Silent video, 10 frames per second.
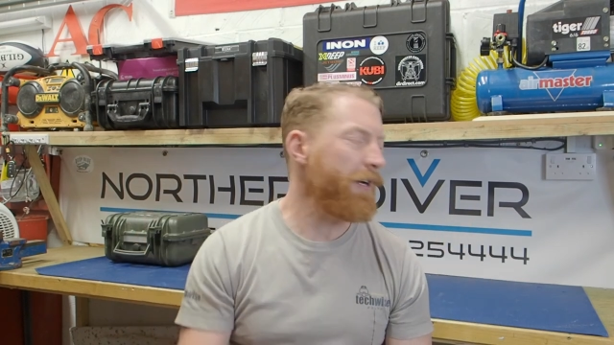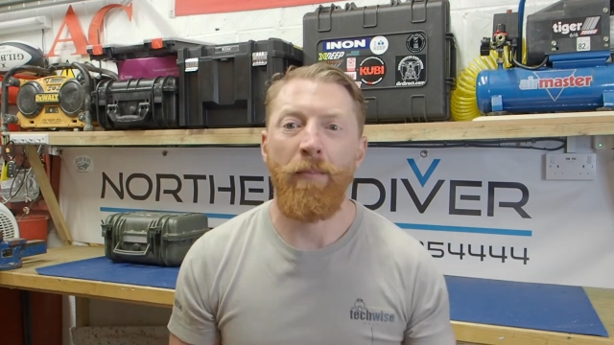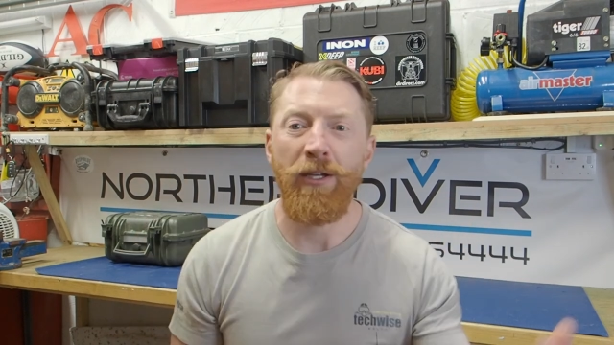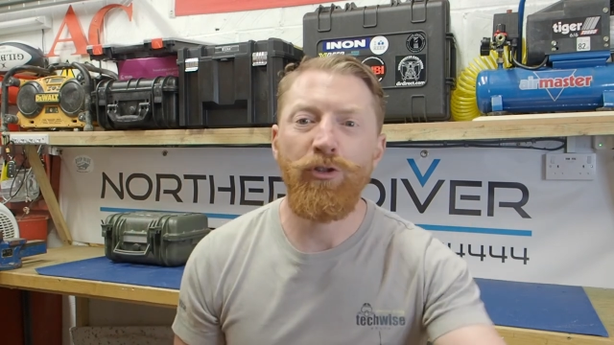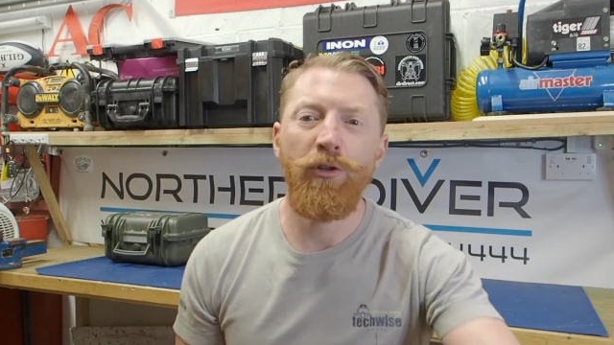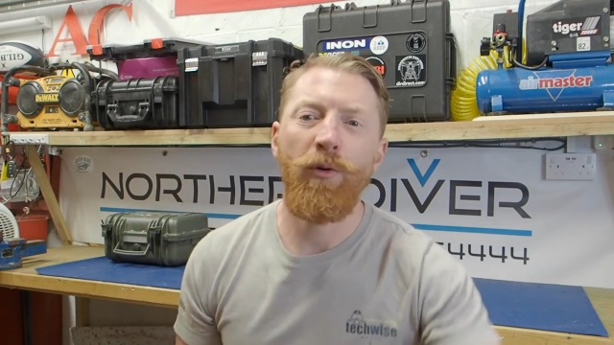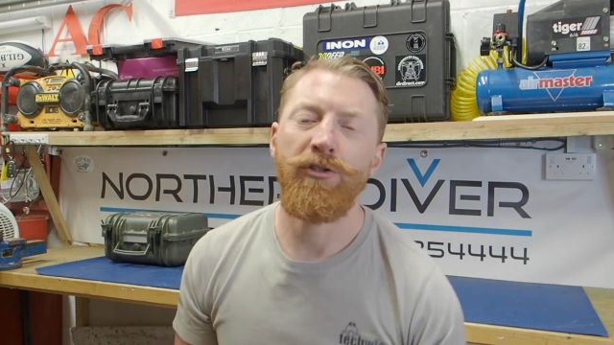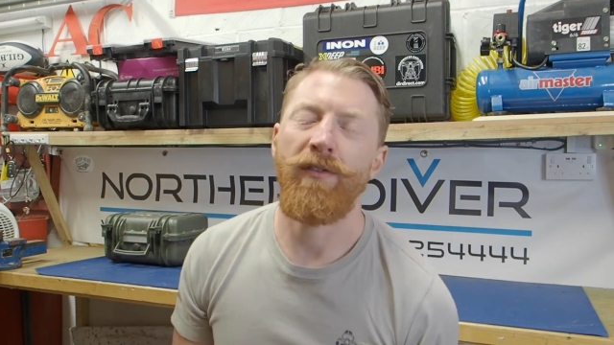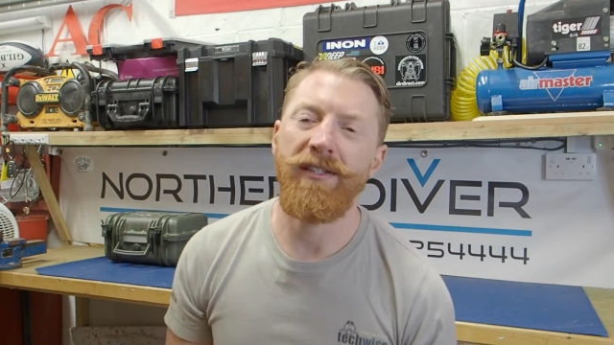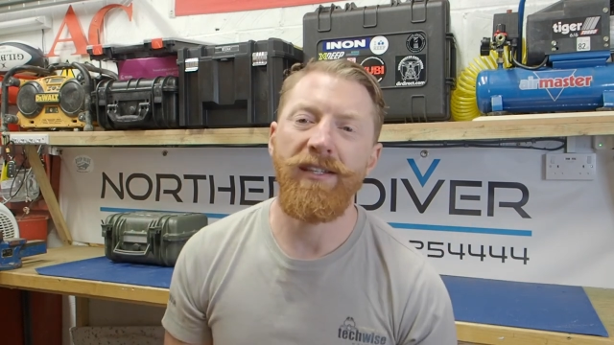And make sure you watch
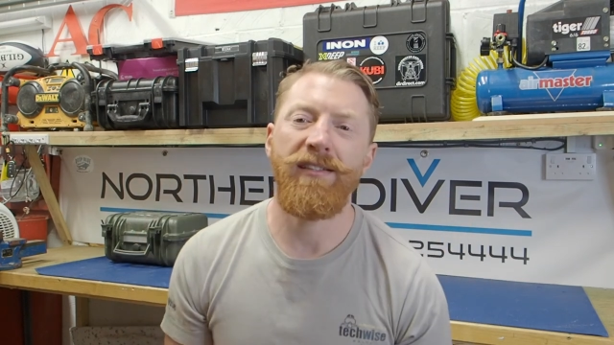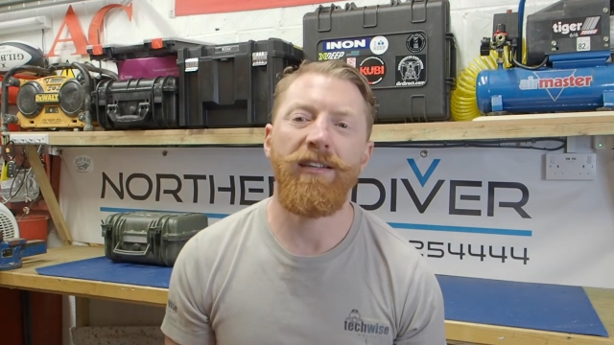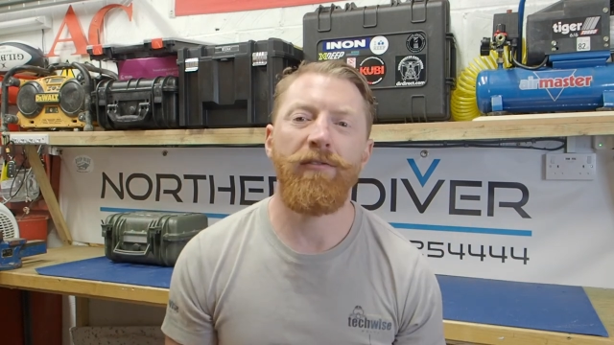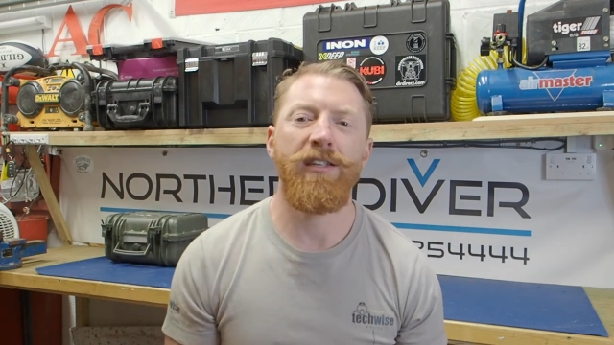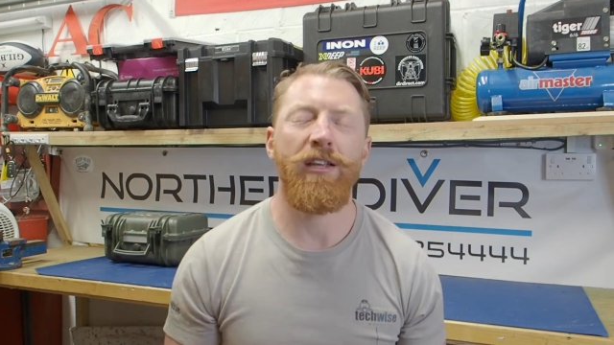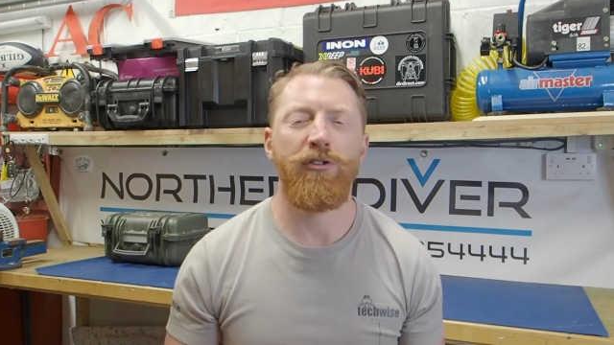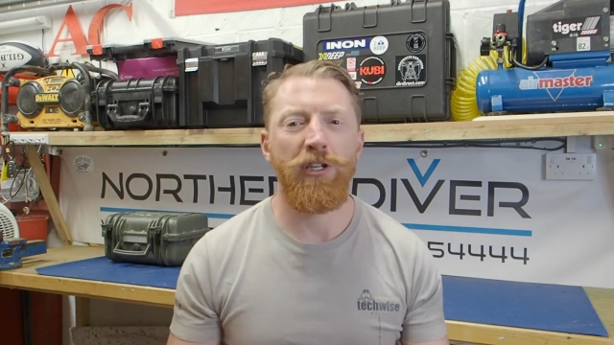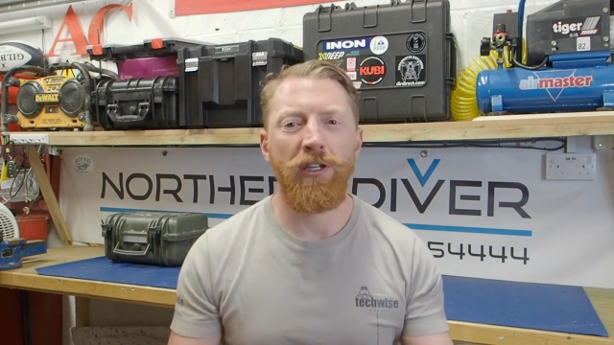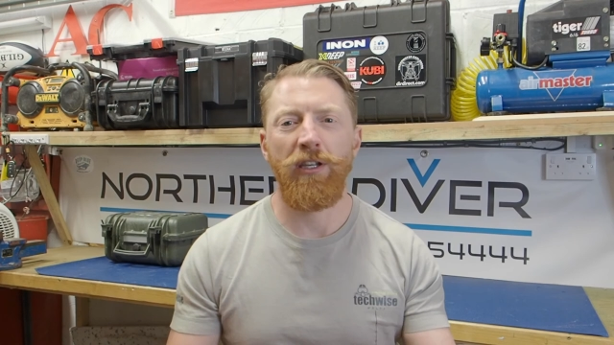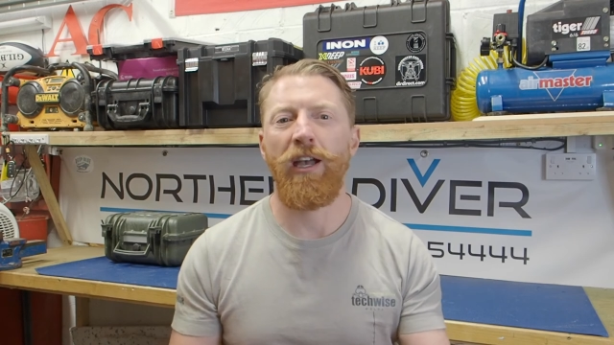the rest of this series then so you
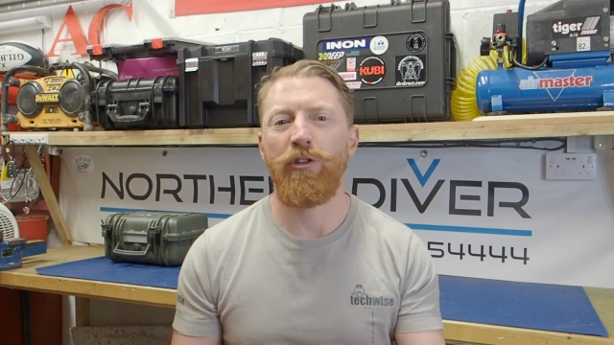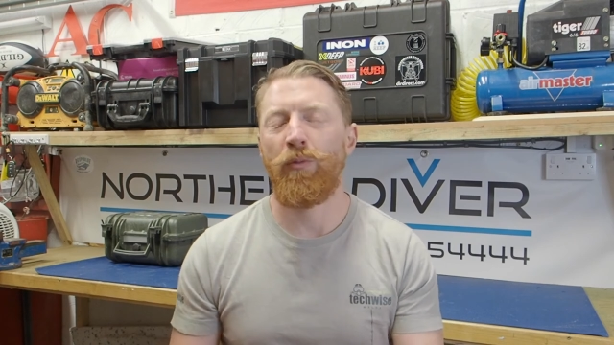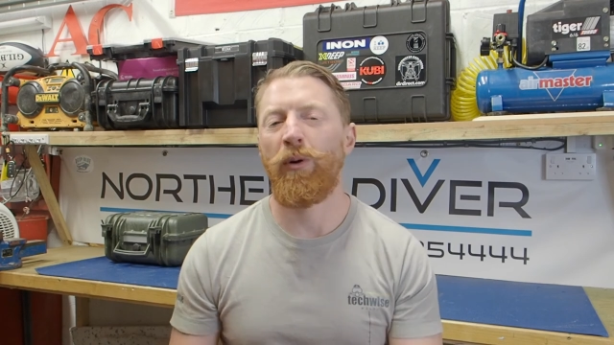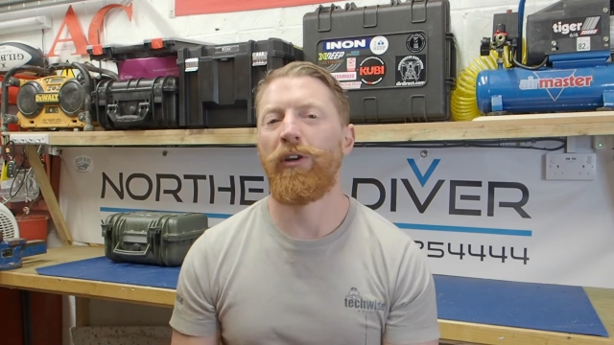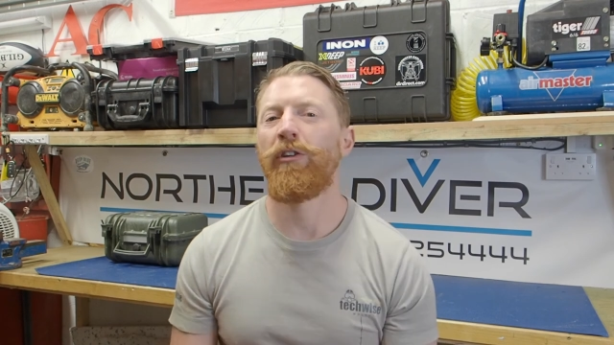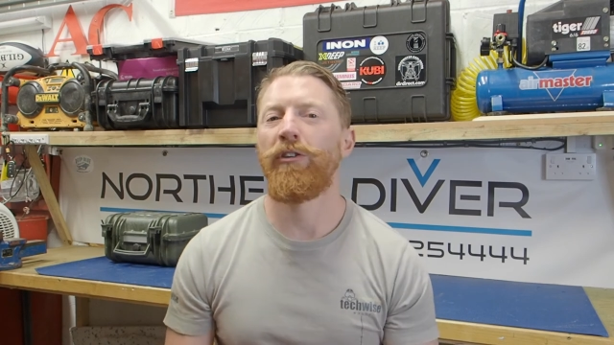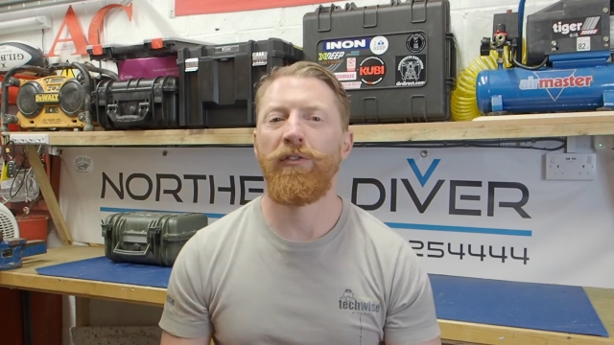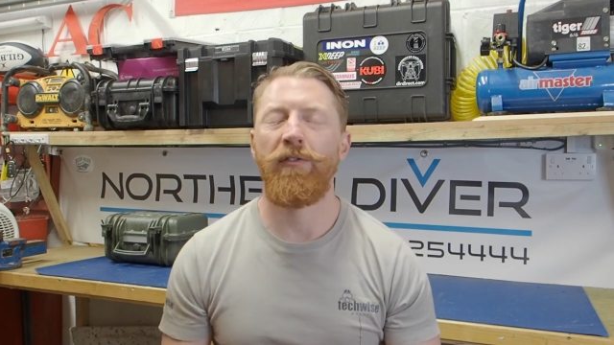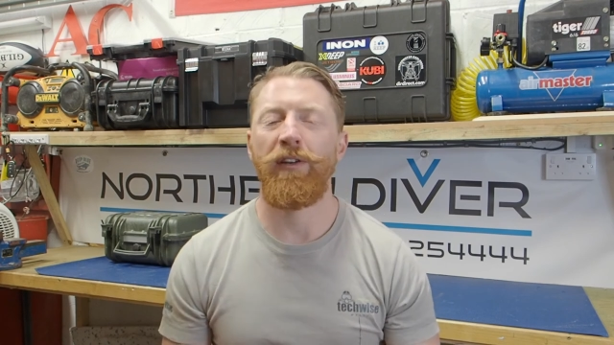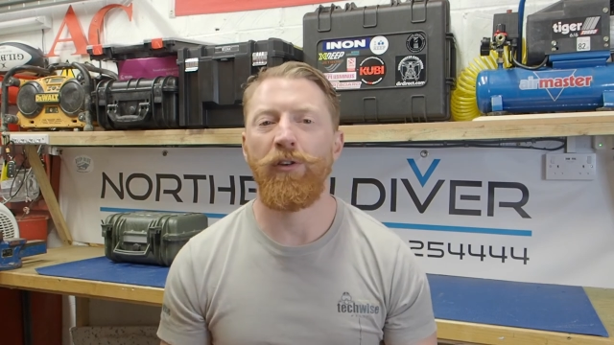can catch up on all the
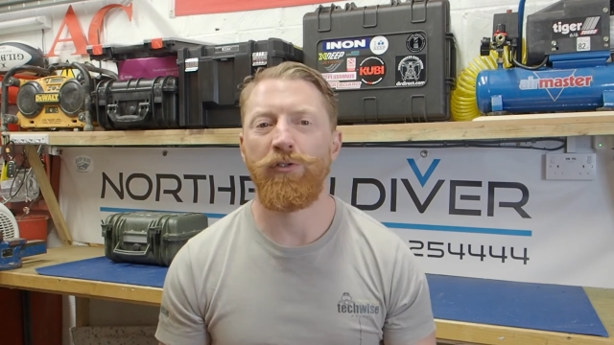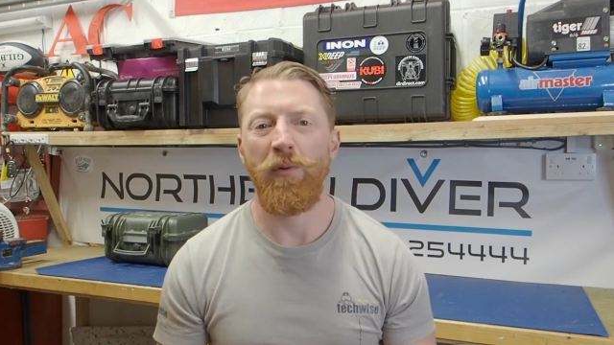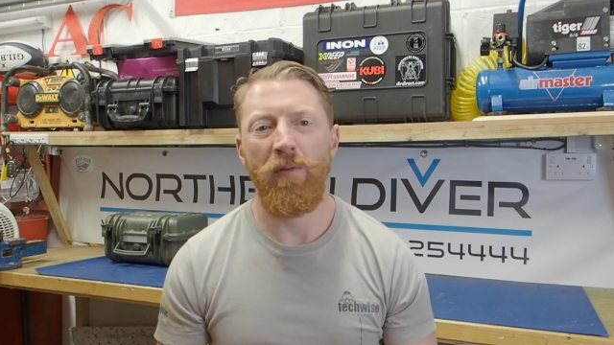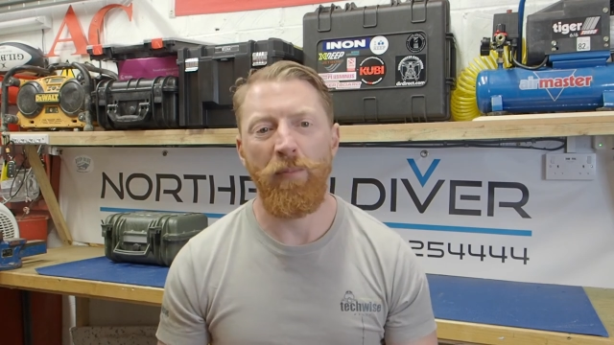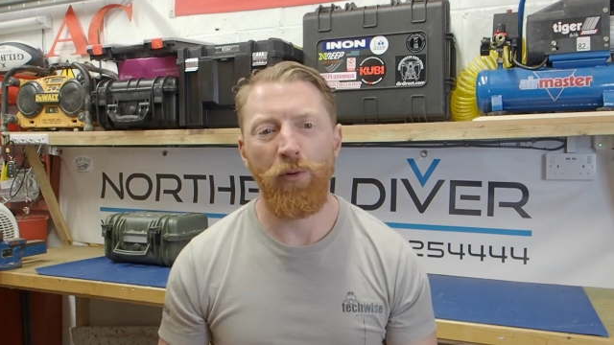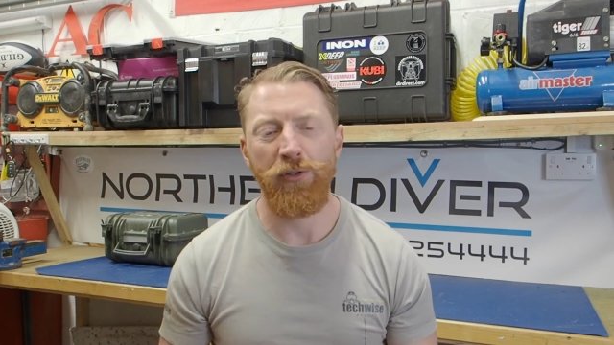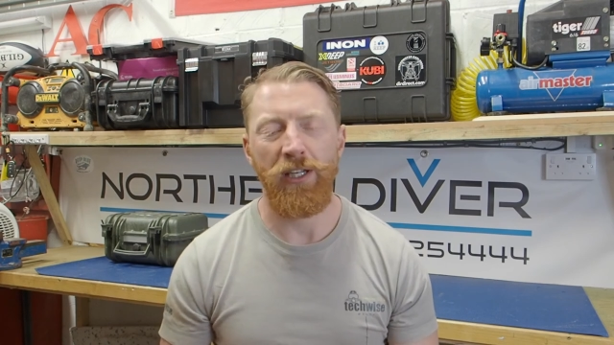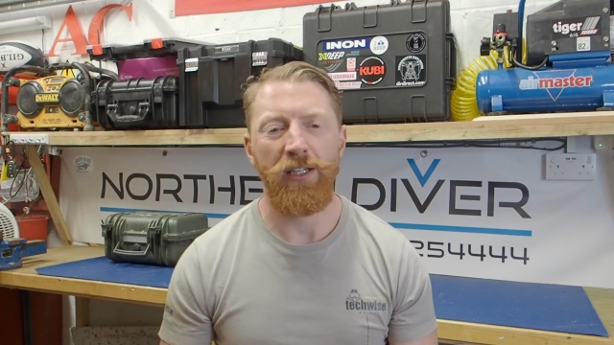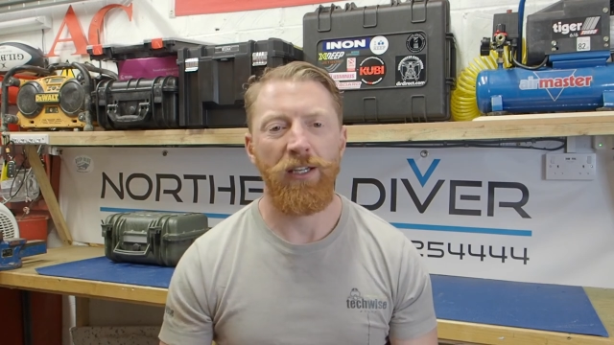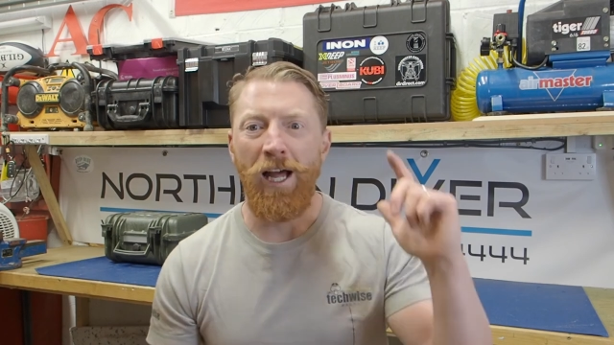other videos that we've posted.